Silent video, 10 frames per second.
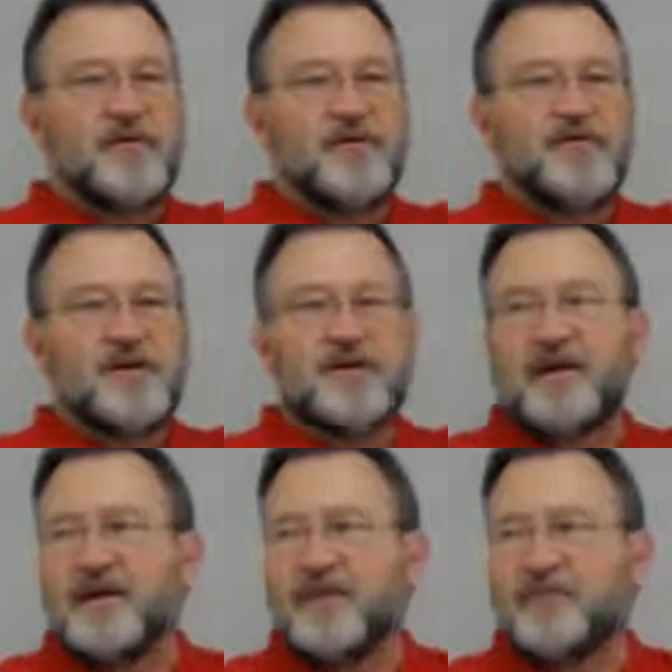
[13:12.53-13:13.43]
a
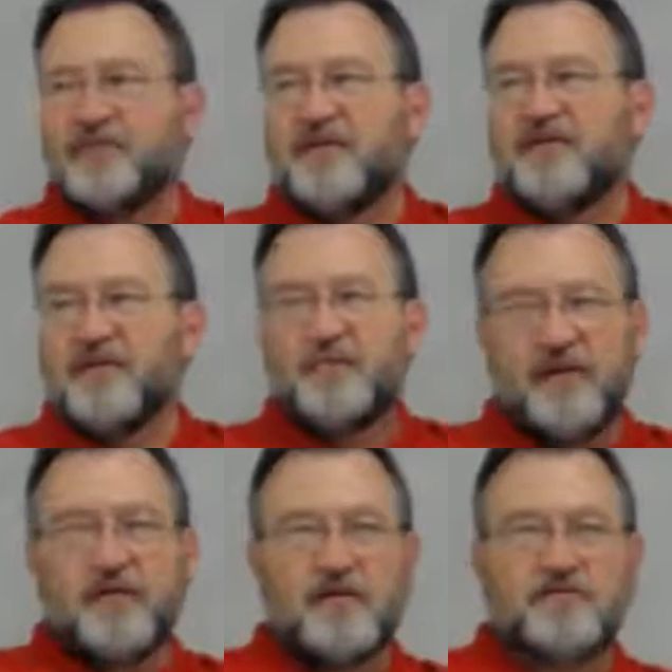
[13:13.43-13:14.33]
polyatomic ion? Don't they
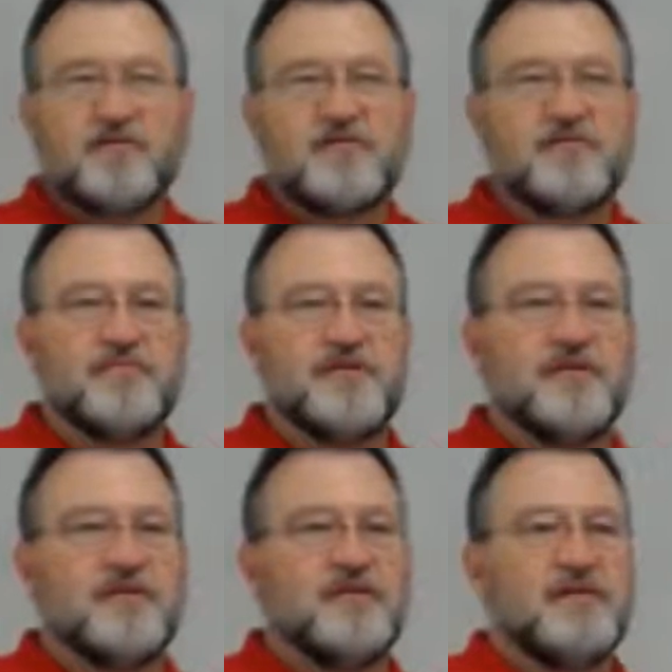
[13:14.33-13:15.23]
appear at first to
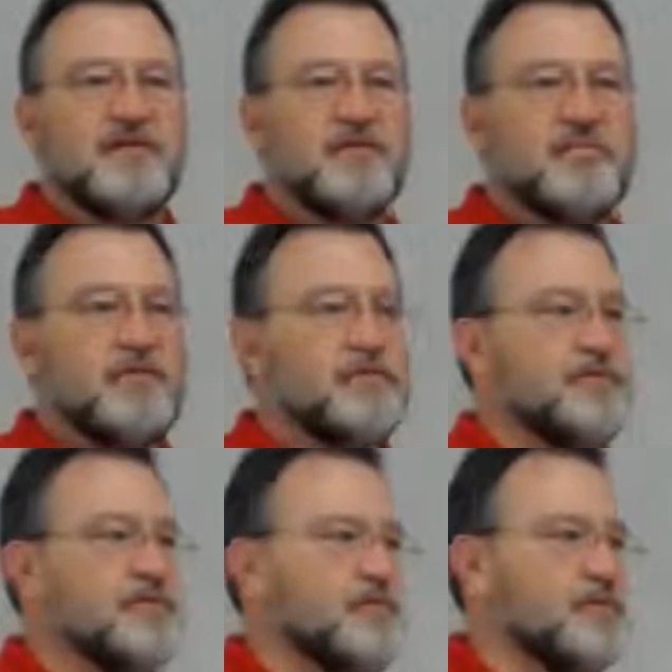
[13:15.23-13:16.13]
be
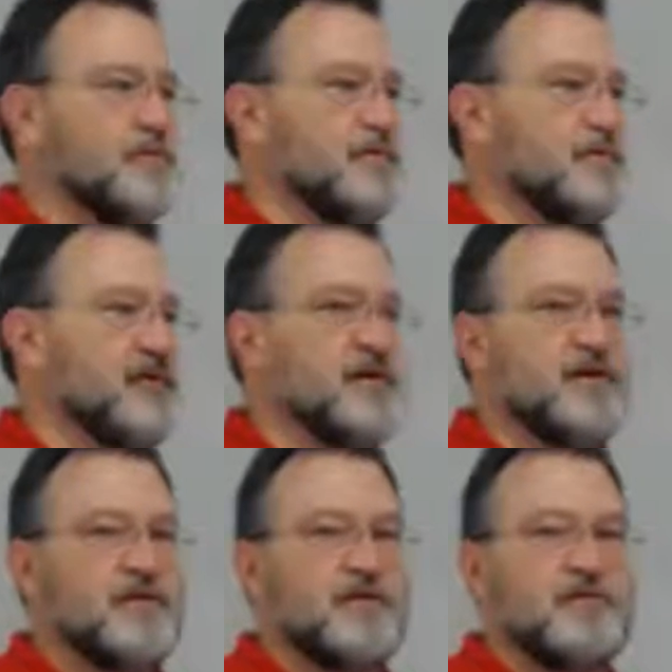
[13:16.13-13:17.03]
both
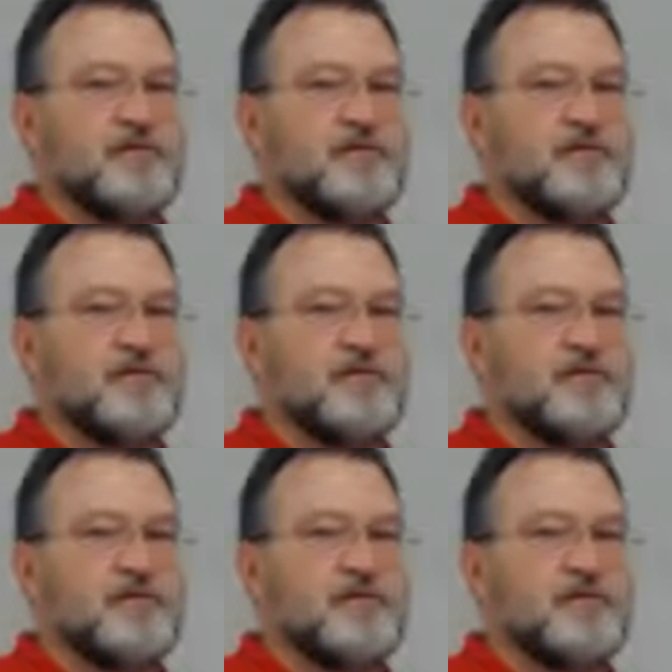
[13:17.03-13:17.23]
ionic?